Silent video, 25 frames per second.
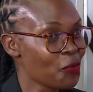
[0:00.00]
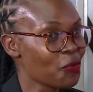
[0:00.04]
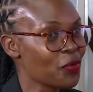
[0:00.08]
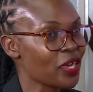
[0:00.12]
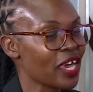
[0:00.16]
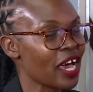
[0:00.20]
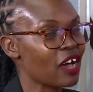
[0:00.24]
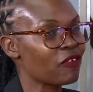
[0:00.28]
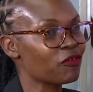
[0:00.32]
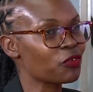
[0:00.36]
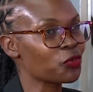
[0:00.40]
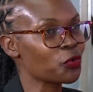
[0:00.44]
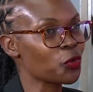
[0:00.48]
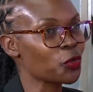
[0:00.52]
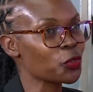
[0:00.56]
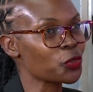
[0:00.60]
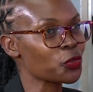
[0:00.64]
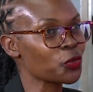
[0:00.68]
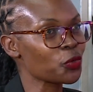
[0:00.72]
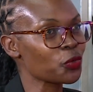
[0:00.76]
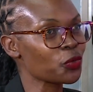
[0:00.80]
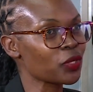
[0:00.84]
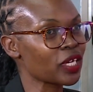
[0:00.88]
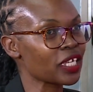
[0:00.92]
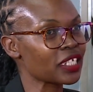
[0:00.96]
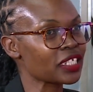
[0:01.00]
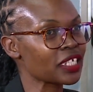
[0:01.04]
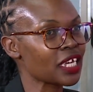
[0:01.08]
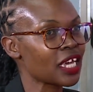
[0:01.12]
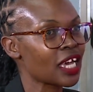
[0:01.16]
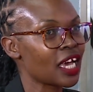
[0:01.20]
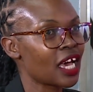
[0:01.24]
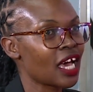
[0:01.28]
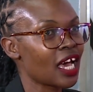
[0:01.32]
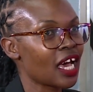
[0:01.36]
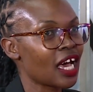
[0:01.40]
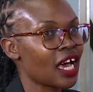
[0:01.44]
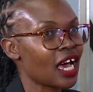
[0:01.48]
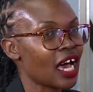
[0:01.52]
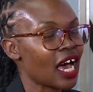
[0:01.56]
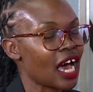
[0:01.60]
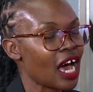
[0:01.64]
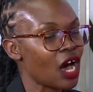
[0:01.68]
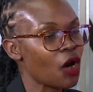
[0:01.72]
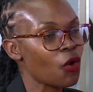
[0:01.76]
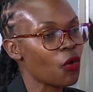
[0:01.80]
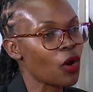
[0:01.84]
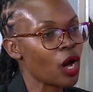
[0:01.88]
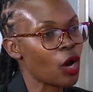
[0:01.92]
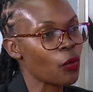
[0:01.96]
We have to also look at
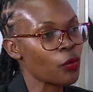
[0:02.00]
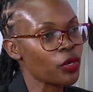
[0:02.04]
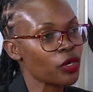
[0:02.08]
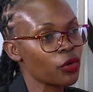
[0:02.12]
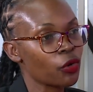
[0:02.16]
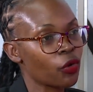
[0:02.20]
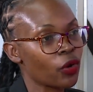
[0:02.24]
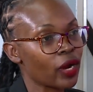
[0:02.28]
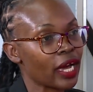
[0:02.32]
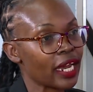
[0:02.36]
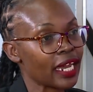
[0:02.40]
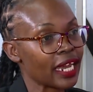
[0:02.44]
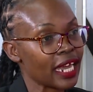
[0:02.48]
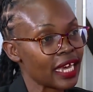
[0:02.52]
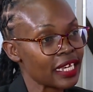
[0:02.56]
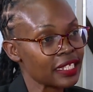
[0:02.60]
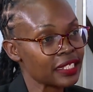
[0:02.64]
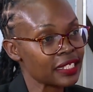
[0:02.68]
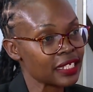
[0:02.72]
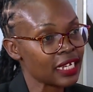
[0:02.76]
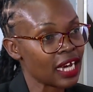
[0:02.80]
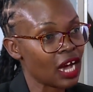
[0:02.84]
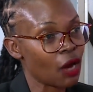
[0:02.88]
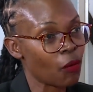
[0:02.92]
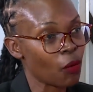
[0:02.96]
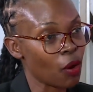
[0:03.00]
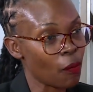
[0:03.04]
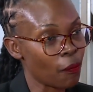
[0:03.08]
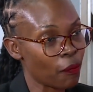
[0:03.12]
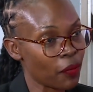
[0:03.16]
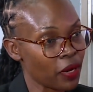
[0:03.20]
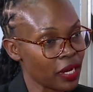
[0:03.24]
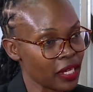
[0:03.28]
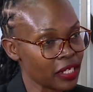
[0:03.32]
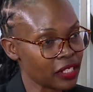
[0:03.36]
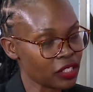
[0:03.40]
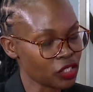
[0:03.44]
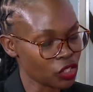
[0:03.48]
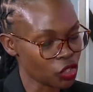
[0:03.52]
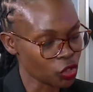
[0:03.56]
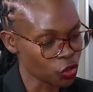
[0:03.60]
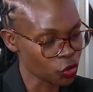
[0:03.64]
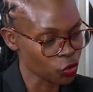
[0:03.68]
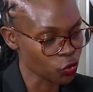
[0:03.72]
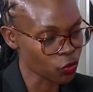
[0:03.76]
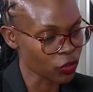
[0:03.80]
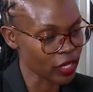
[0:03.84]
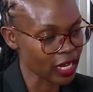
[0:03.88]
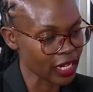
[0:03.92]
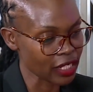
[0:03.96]
how are we organizing our plate
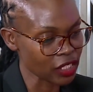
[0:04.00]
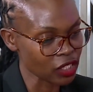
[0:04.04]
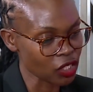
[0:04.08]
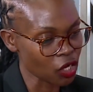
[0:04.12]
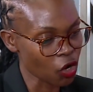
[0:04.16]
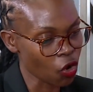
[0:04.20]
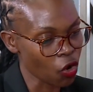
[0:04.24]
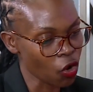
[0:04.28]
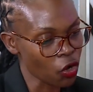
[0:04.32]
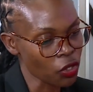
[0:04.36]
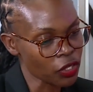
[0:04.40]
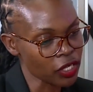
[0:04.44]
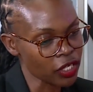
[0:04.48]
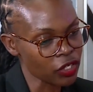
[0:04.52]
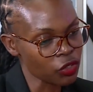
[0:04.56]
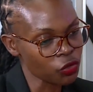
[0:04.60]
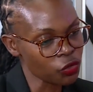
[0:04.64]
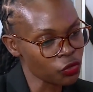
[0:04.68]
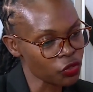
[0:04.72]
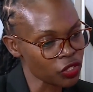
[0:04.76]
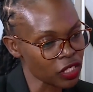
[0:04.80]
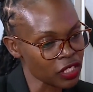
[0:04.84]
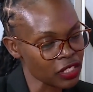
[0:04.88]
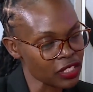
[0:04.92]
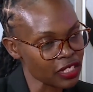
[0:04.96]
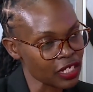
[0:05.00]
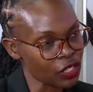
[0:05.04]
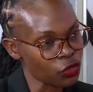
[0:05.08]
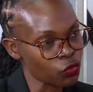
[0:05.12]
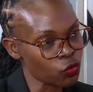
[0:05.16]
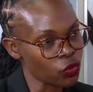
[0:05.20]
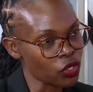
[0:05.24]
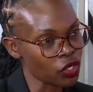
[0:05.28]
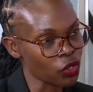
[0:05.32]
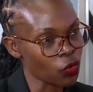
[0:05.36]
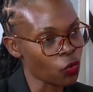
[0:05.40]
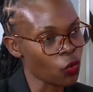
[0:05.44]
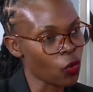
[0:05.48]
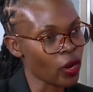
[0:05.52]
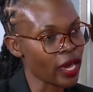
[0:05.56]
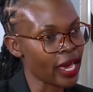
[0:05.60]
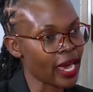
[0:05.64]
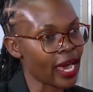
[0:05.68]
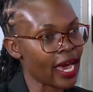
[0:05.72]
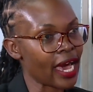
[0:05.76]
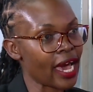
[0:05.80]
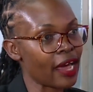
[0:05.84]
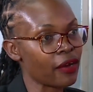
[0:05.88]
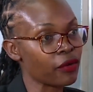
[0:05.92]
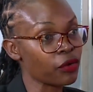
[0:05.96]
so that all the nutrients that we
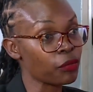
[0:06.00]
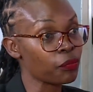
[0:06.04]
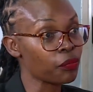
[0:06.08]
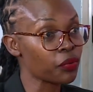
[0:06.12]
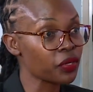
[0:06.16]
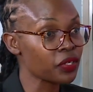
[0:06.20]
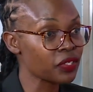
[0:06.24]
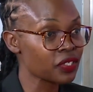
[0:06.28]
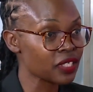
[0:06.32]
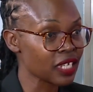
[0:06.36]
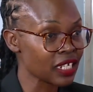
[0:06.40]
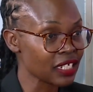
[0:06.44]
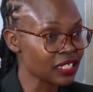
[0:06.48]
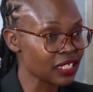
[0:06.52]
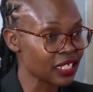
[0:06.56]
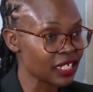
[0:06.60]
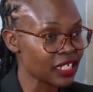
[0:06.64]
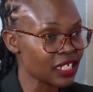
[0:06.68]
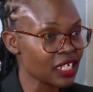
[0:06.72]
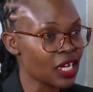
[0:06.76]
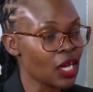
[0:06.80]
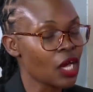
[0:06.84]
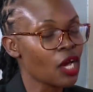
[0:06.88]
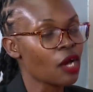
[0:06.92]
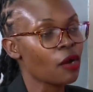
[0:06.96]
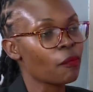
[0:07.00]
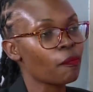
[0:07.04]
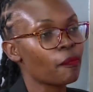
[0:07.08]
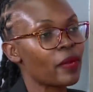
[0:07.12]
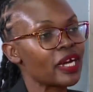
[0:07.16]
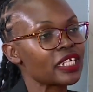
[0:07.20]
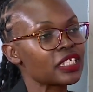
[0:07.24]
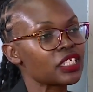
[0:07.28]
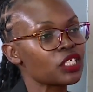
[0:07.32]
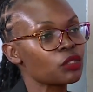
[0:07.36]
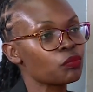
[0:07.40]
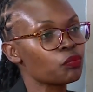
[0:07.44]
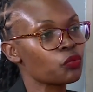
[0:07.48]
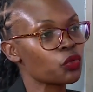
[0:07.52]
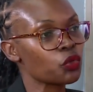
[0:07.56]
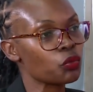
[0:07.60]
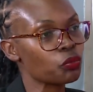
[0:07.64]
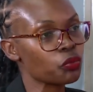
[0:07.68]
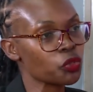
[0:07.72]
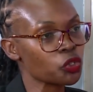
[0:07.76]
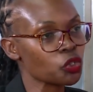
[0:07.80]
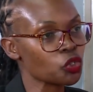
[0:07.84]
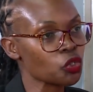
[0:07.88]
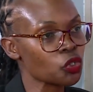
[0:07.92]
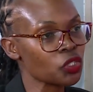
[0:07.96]
require are represented, but in
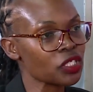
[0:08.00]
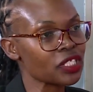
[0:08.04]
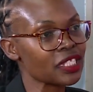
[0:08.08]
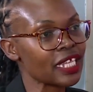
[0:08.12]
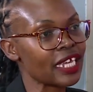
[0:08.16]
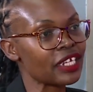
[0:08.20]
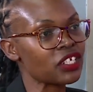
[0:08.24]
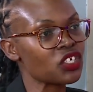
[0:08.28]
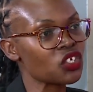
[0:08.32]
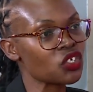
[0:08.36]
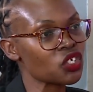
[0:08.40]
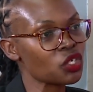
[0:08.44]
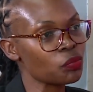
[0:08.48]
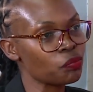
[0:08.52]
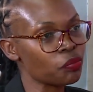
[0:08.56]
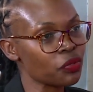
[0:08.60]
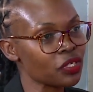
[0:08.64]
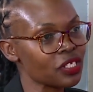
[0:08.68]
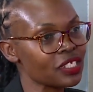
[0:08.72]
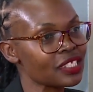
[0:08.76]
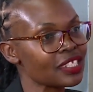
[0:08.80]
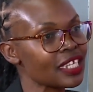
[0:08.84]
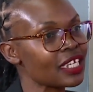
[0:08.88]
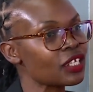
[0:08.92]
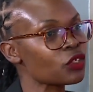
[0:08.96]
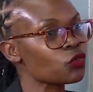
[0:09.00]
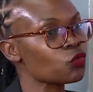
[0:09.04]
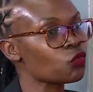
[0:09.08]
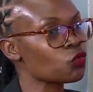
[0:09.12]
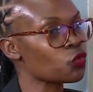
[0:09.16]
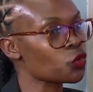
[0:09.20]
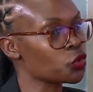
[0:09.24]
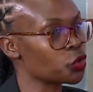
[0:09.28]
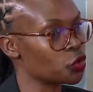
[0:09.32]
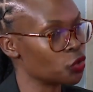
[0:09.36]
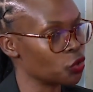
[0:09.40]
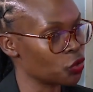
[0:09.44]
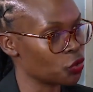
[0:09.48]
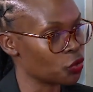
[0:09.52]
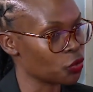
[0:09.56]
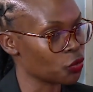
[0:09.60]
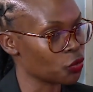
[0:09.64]
proportions that represent what you do.